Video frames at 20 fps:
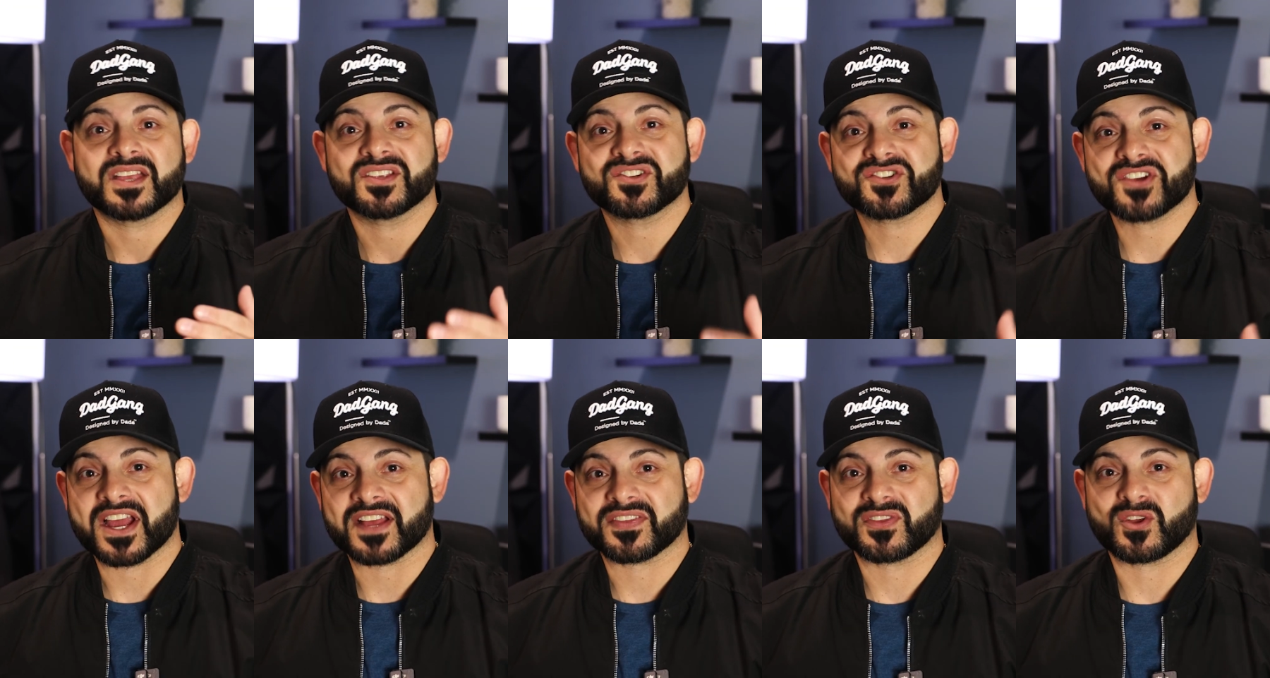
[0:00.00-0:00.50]

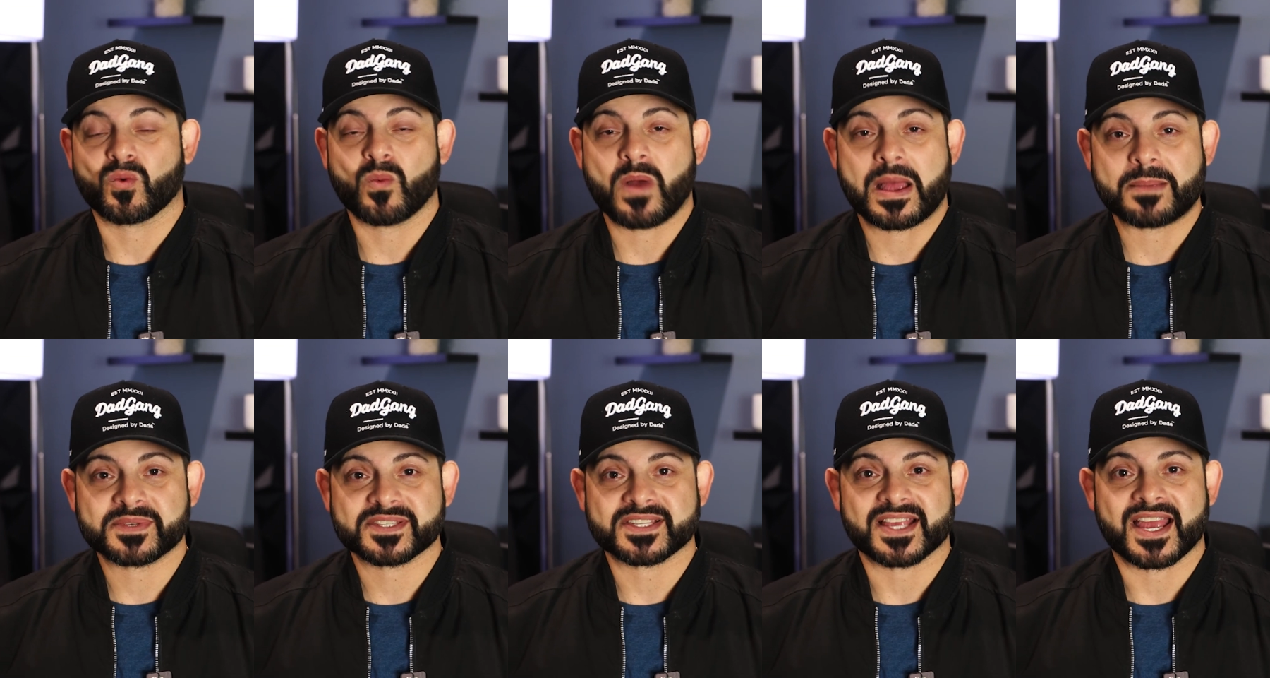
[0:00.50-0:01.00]
Check their
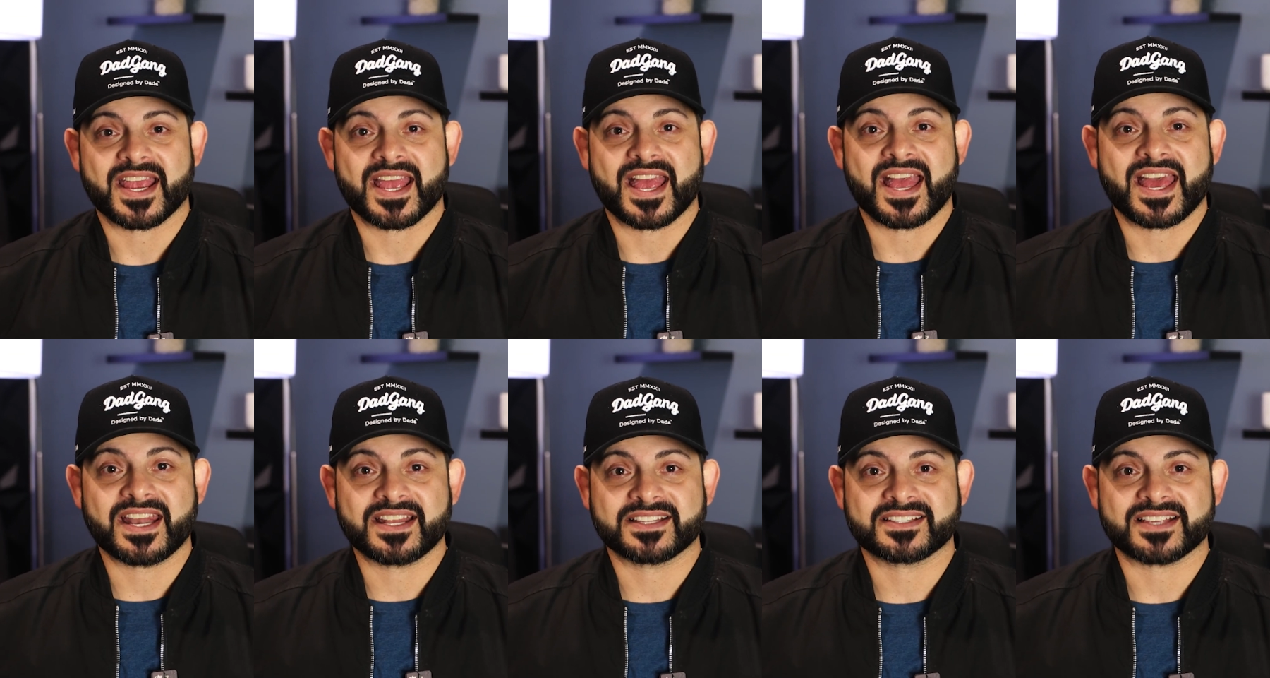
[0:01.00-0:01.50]
website
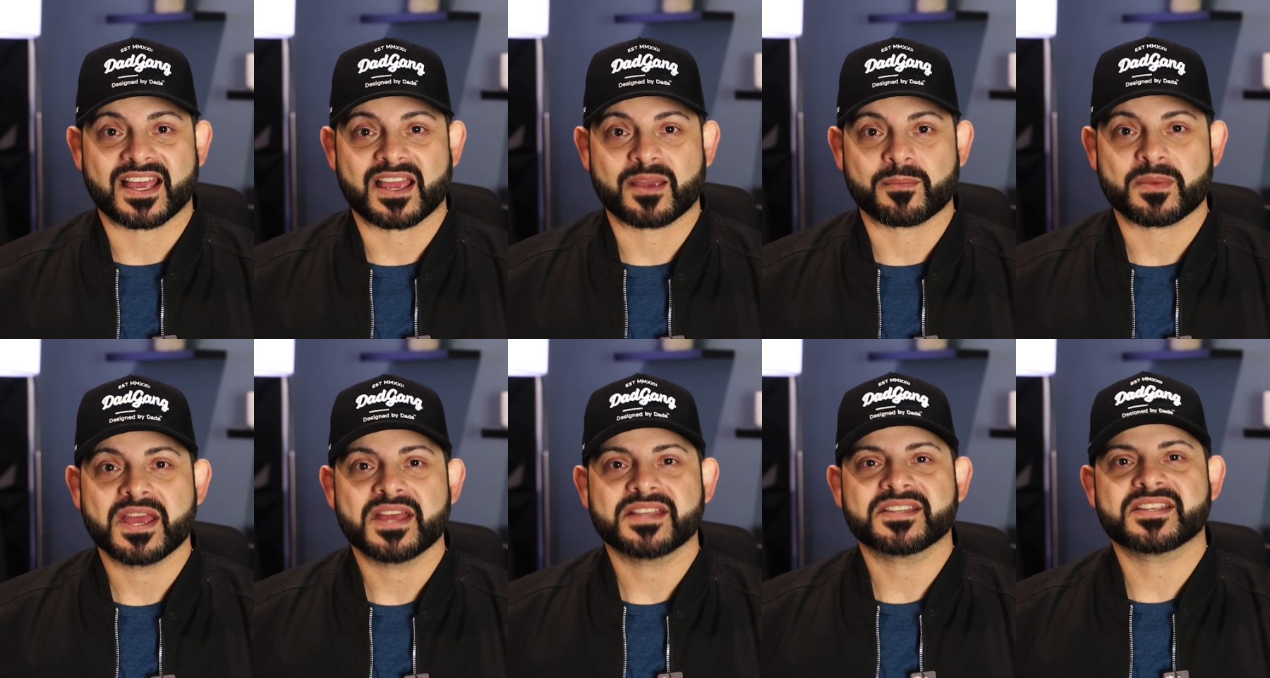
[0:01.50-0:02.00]
ahead of
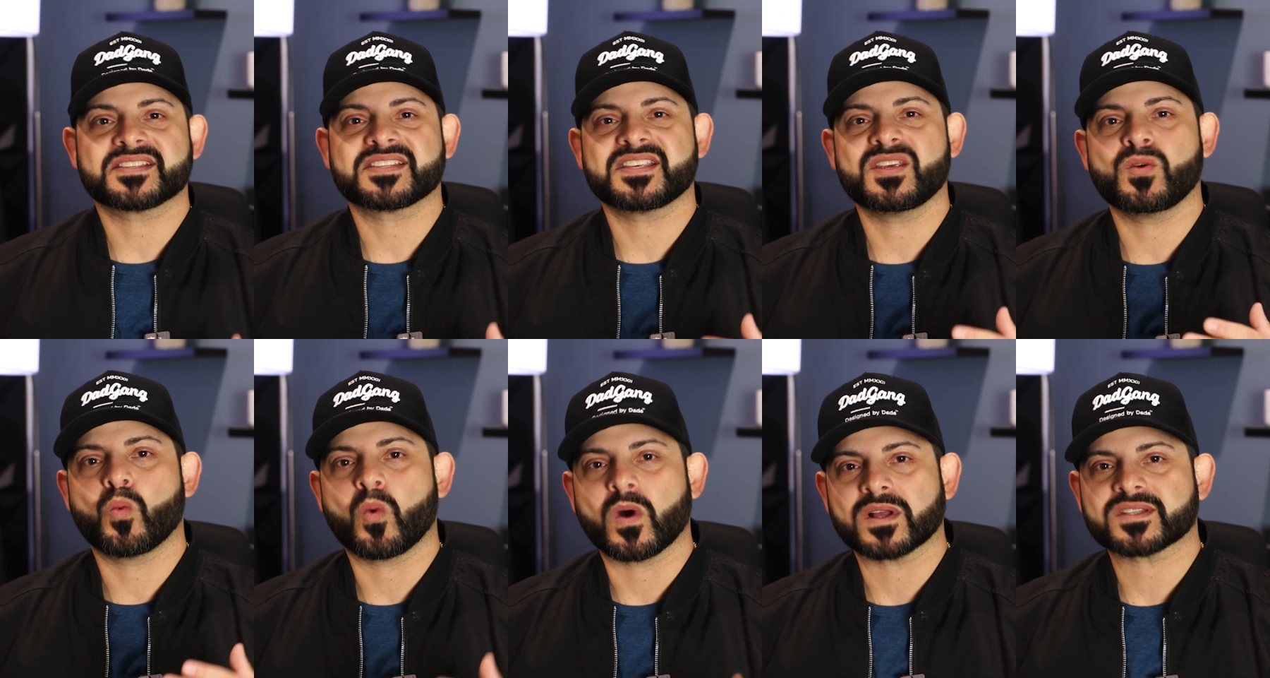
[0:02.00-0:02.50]
time to
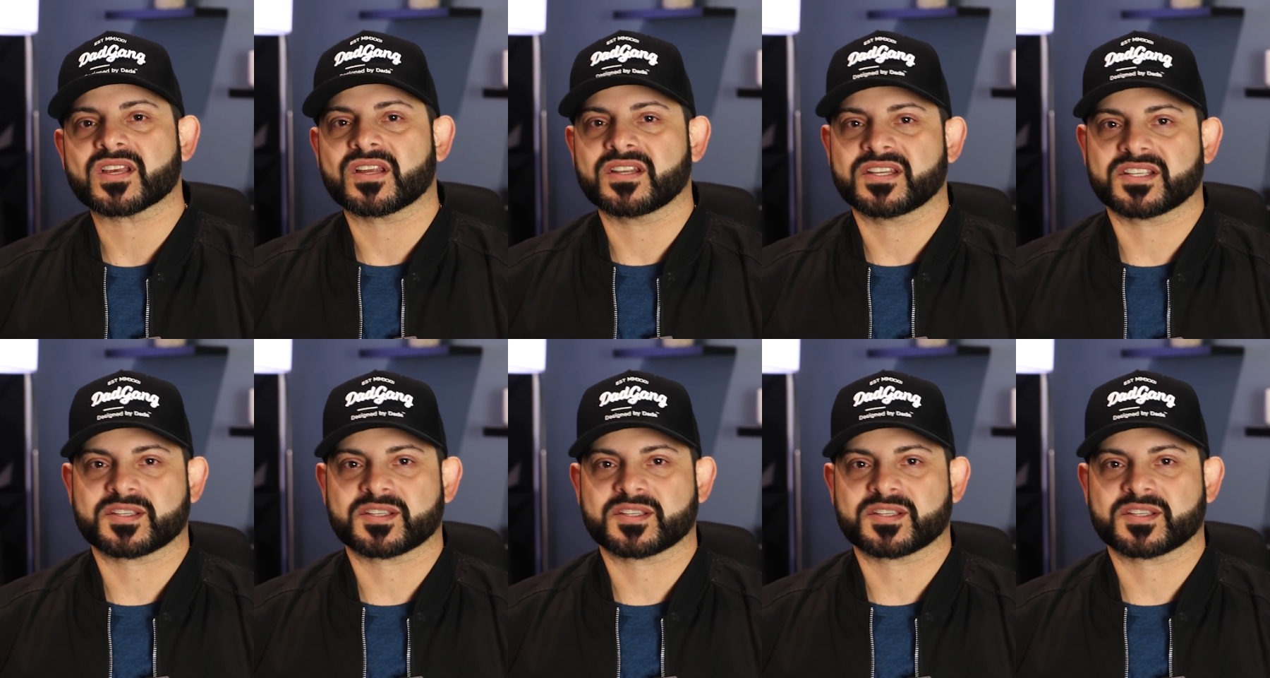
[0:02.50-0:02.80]
see what's on